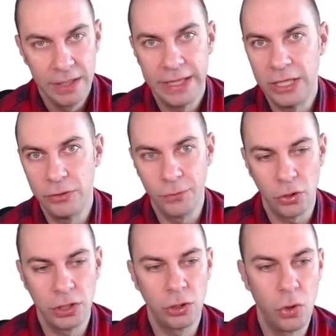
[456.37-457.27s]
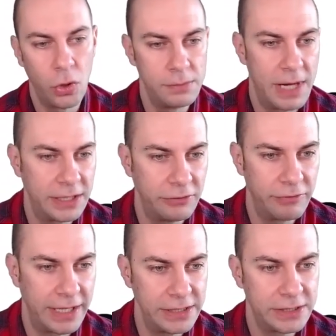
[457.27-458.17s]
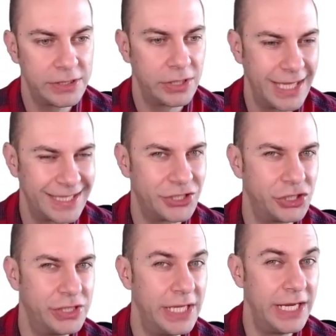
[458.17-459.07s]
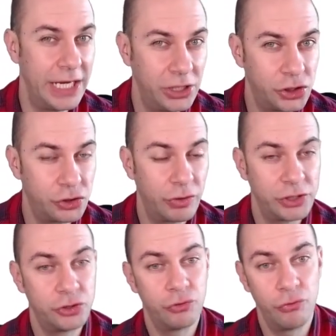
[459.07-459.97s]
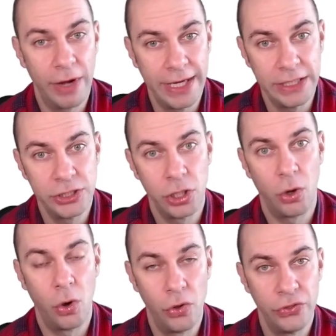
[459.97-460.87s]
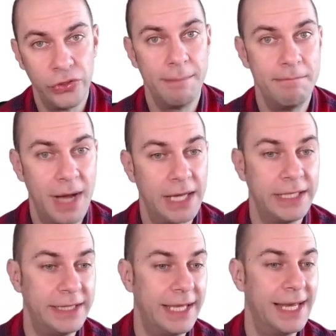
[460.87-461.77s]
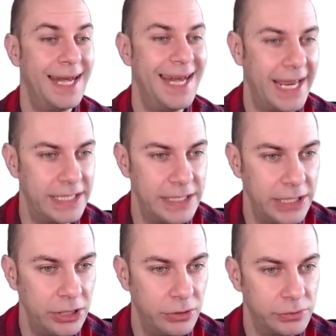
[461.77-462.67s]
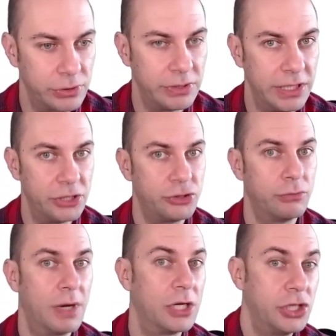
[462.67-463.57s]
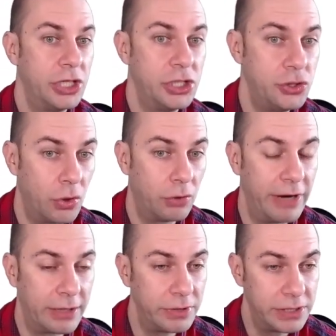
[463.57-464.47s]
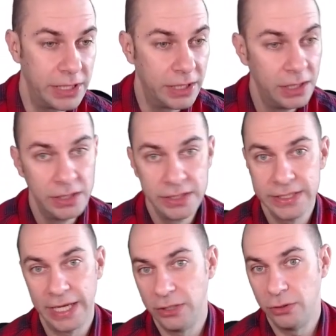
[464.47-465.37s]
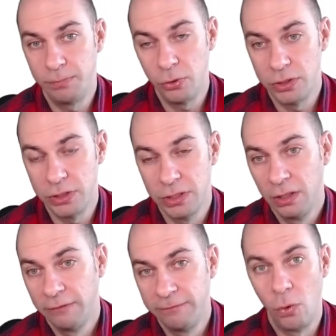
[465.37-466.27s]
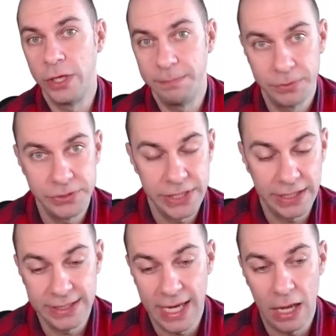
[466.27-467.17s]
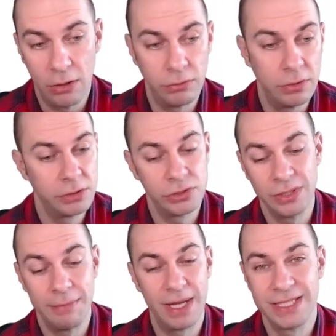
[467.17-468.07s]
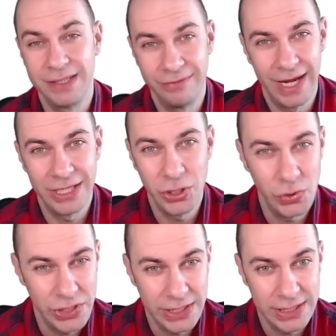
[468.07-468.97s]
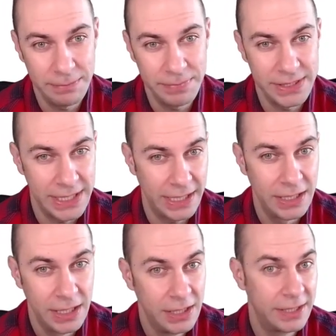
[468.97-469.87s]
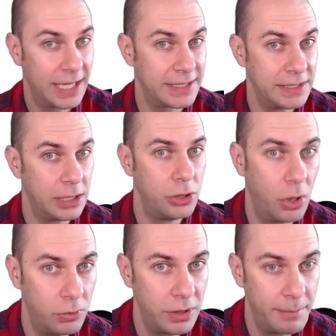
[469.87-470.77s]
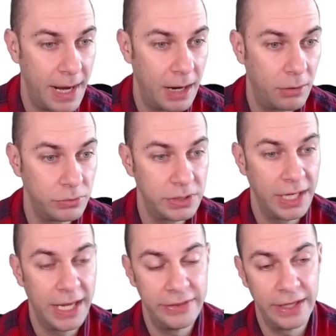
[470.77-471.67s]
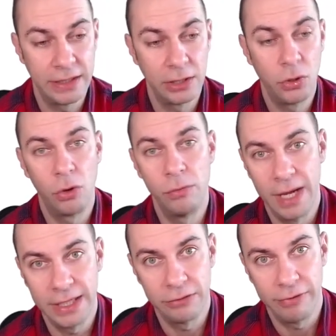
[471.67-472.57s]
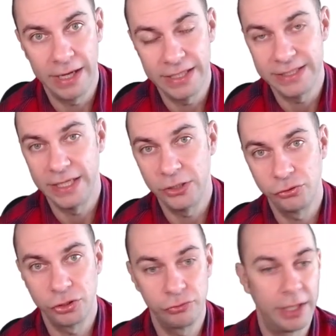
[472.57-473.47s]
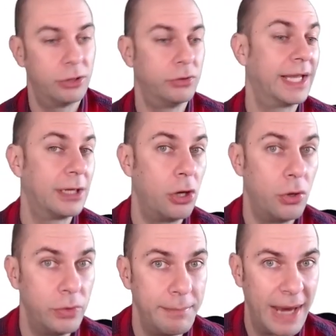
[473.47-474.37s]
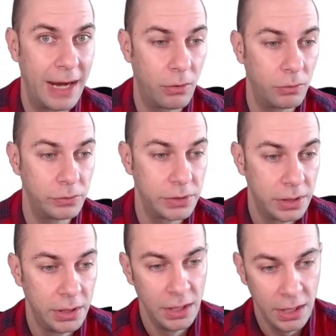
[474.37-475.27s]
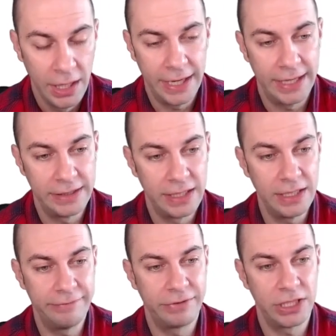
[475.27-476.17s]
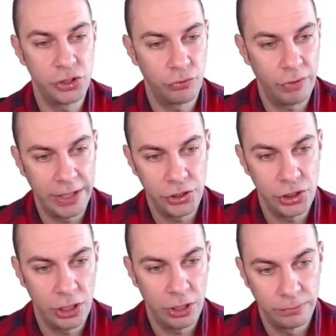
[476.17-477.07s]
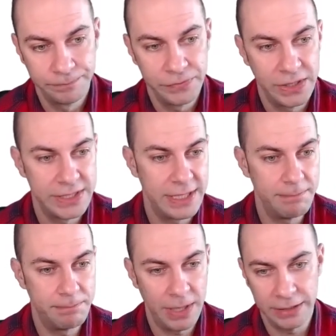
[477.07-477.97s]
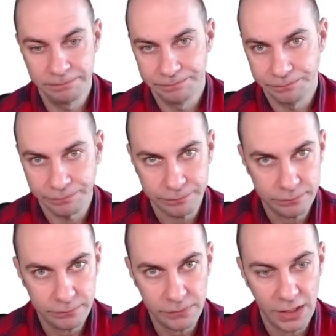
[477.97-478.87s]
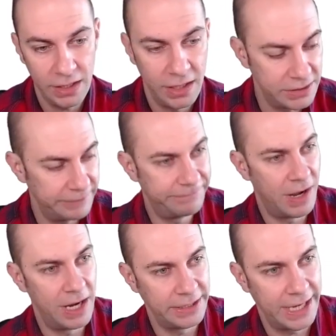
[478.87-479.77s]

Then you've got the call money rate. So that's just the interest rate on the money they're lending you. So the initial margin is your equity. Say you put 40% down, so they must have lent you 60%. That's the loan amount. And then the call money rate is the interest rate on that loan amount. And then the leverage ratio is simply defined